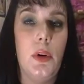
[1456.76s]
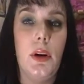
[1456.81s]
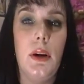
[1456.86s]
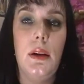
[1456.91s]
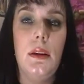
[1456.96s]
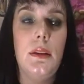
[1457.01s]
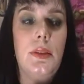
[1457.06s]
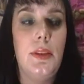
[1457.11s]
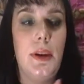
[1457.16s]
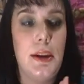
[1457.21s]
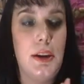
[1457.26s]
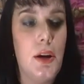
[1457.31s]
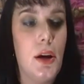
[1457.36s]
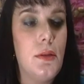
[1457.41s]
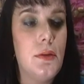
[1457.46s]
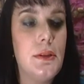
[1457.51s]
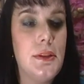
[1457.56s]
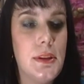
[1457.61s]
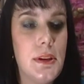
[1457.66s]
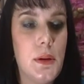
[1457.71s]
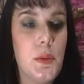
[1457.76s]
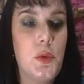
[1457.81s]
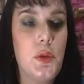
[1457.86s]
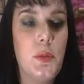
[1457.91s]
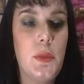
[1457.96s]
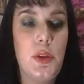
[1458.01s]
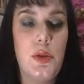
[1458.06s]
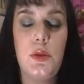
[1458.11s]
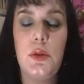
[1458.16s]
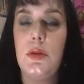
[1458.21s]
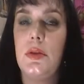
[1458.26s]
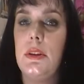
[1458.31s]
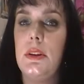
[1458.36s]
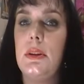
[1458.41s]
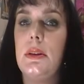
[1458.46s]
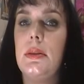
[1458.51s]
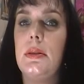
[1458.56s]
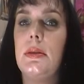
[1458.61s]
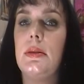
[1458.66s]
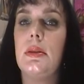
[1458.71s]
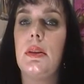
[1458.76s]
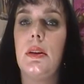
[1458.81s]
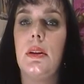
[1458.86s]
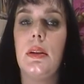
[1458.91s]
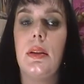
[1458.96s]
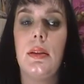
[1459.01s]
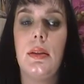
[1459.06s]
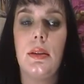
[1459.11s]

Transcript: But thank y'all for sitting with me through this.